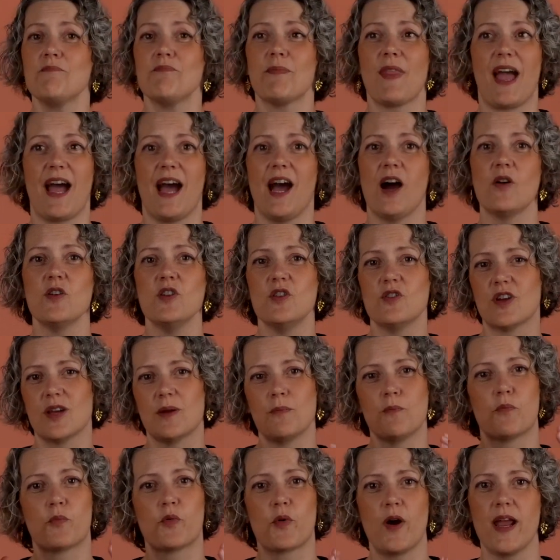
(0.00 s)
How you
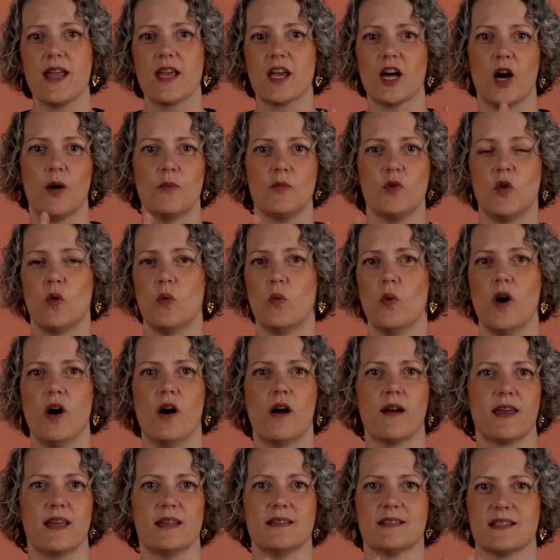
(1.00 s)
can break up your
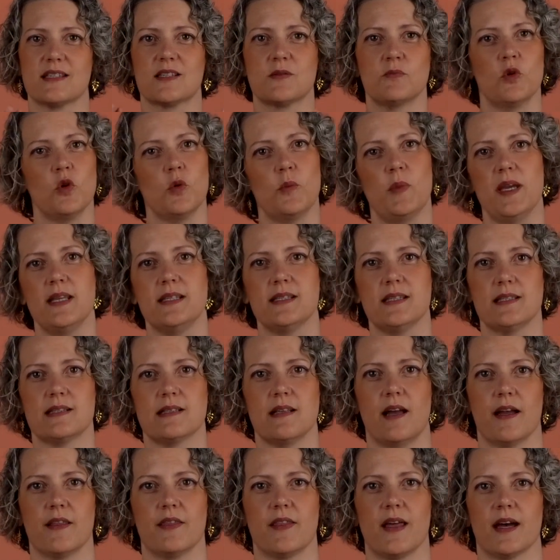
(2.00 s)
work into small pieces
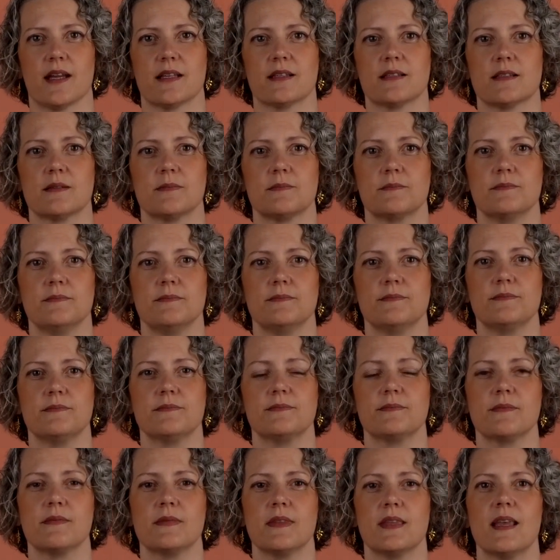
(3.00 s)
like that.
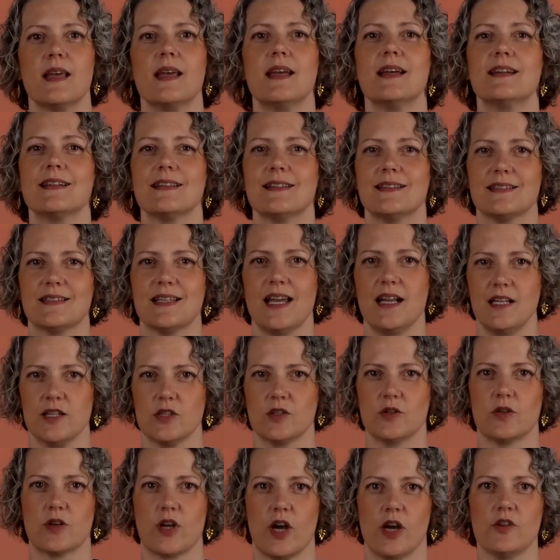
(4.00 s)

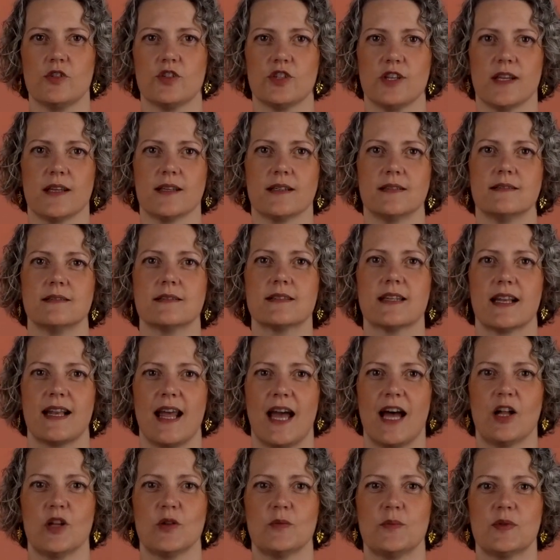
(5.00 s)
Technical coaching can
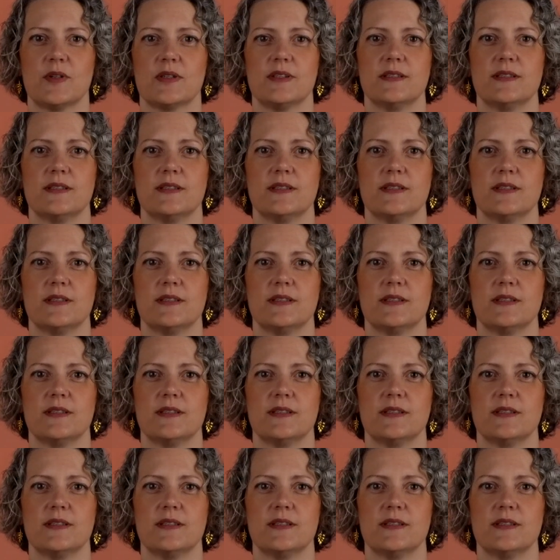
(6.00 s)
help.